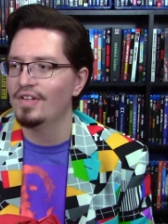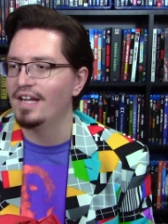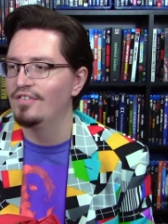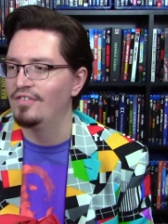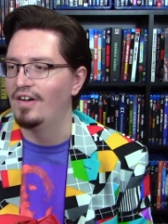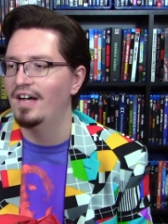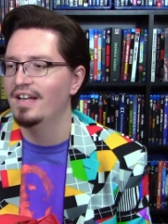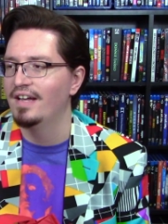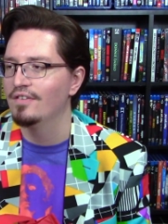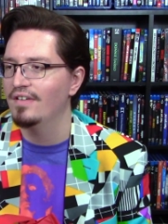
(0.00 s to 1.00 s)
And I saw it,
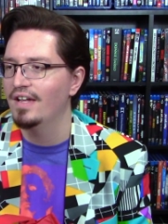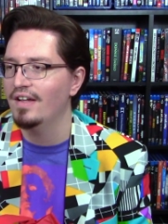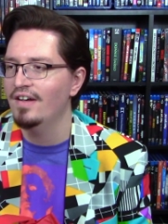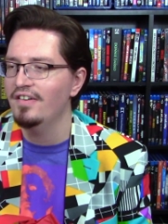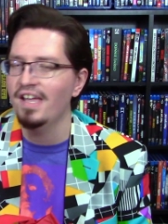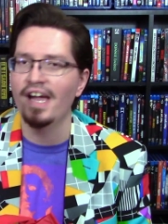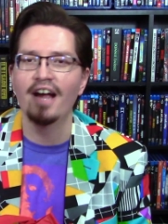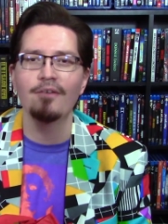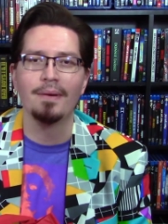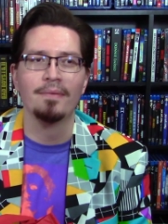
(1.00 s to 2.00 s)
and I was like, oh yeah,
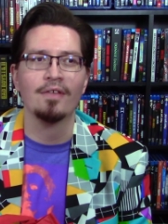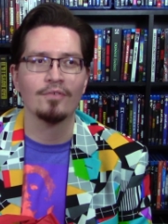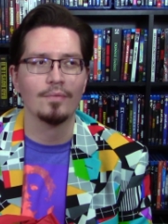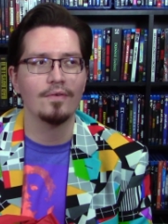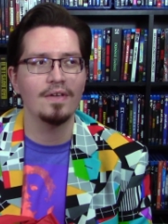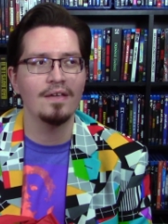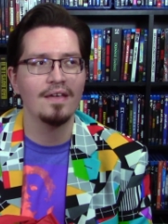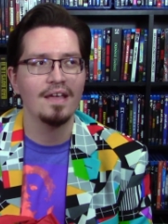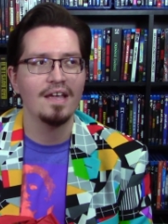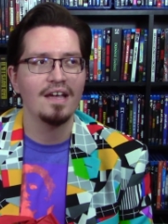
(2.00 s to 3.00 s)
I remember this movie.
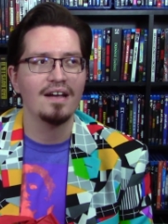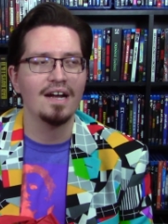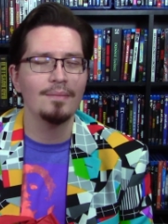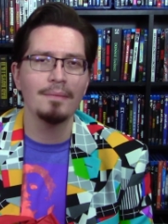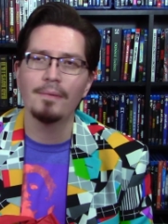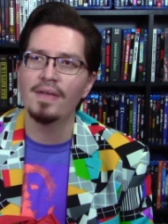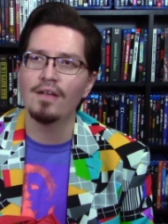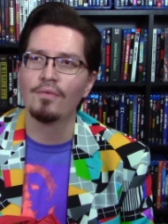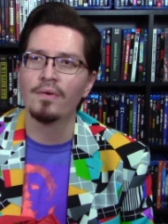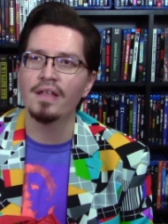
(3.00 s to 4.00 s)
I remember
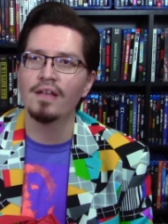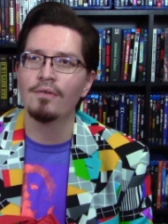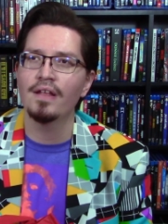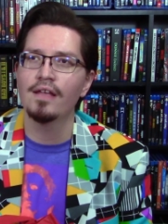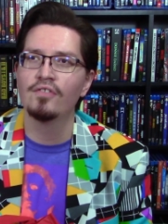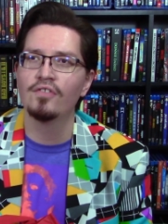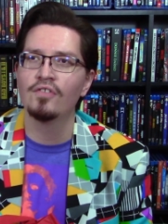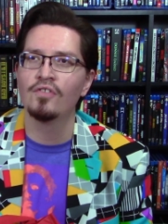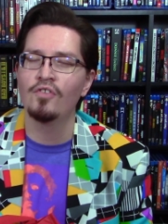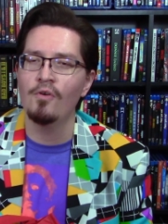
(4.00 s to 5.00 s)
being really, really
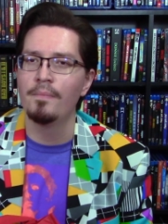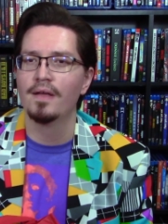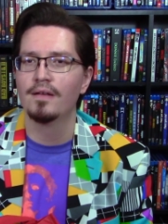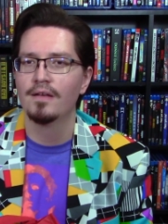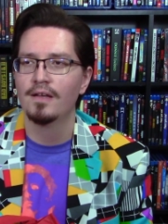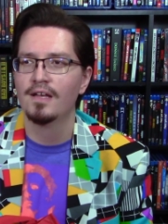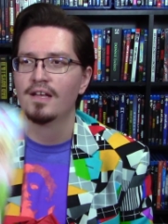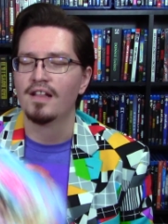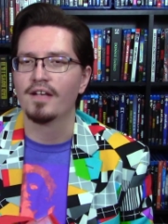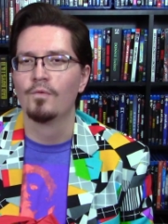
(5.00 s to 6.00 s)
stupid,
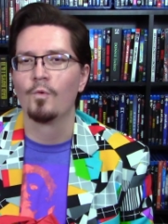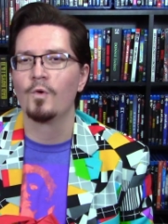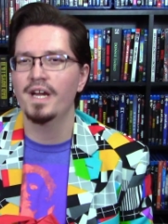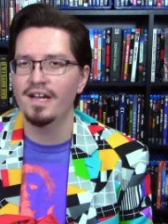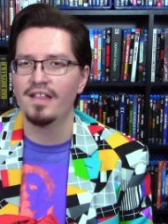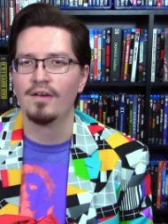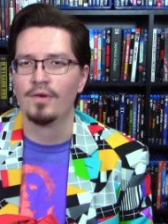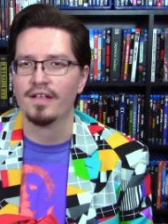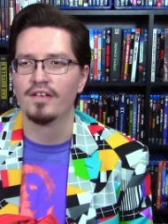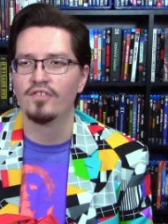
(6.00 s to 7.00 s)
like really,
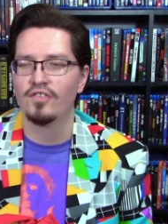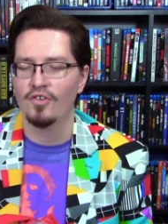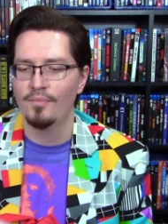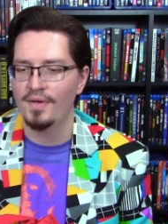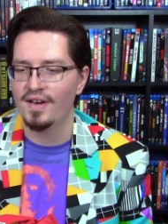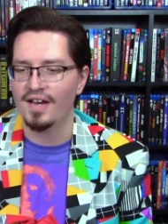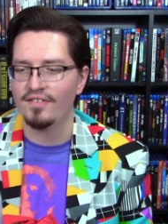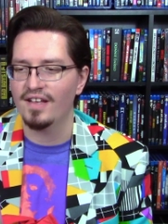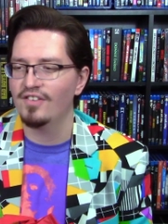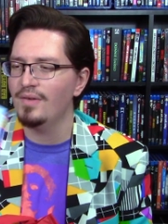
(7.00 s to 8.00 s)
really stupid. And I
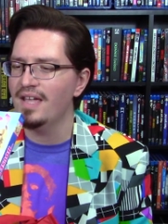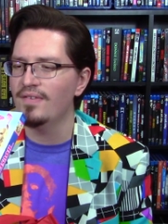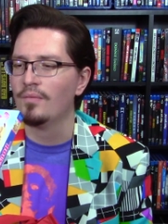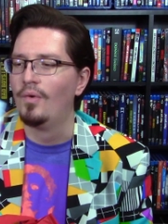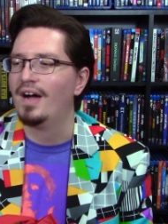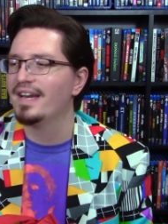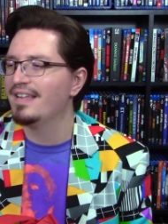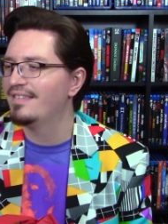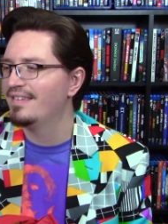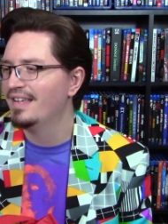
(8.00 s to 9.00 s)
was like, do I even want
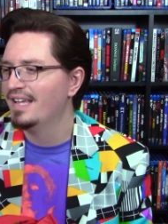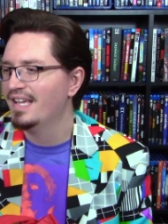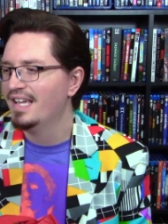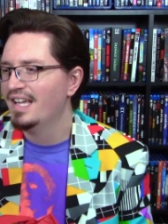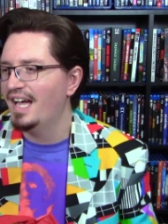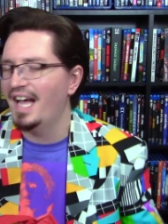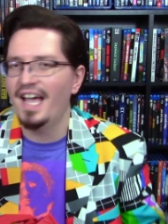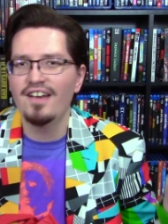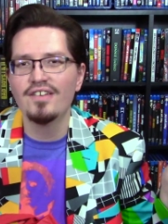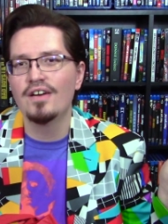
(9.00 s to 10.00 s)
it?
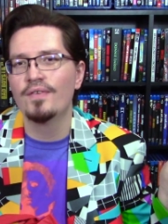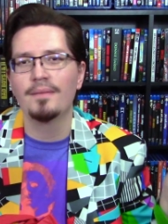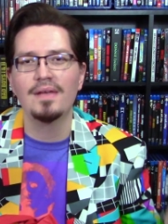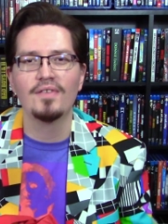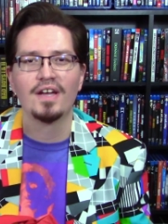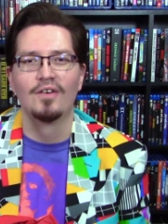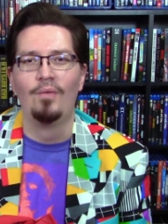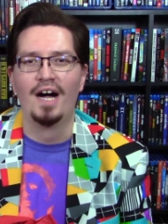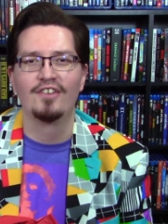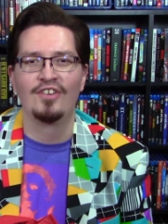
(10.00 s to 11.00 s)
I don't know if I'm even gonna
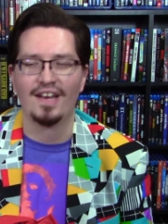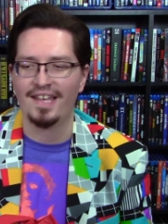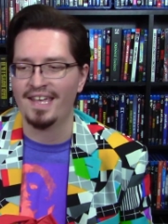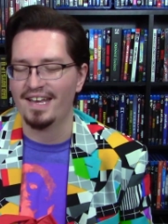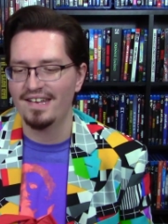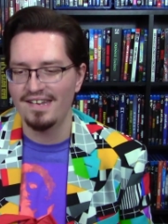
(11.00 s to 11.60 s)
watch it again.